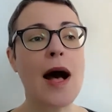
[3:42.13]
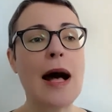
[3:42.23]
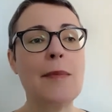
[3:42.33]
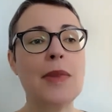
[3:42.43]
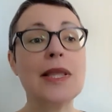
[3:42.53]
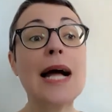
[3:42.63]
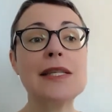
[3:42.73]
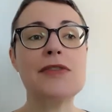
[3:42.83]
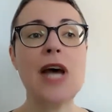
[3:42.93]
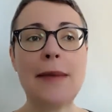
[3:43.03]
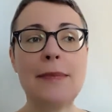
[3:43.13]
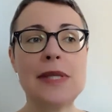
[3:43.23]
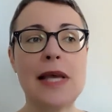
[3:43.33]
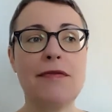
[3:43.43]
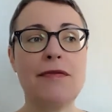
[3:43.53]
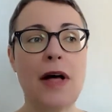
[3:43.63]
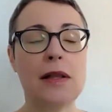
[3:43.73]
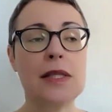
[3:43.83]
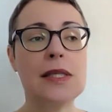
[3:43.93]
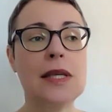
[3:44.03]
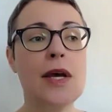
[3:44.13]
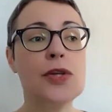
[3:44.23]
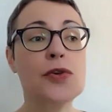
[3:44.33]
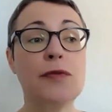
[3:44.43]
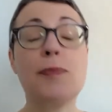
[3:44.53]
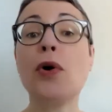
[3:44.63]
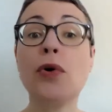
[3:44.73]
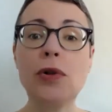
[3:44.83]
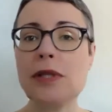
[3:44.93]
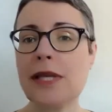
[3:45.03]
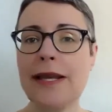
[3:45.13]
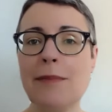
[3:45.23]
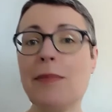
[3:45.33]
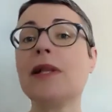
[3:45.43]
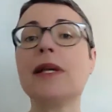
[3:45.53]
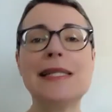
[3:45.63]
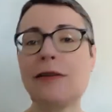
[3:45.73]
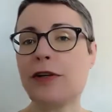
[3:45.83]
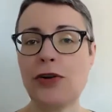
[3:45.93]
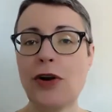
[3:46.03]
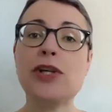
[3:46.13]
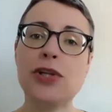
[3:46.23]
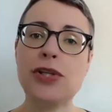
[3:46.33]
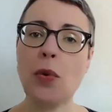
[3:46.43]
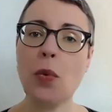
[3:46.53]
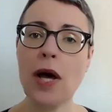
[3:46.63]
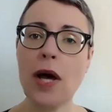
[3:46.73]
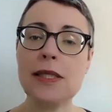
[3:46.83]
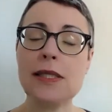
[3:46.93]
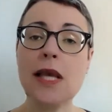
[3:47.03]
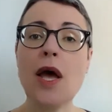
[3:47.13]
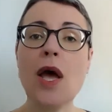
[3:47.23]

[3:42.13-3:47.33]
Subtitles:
lots of times I felt sort of pulled in a million different directions at once,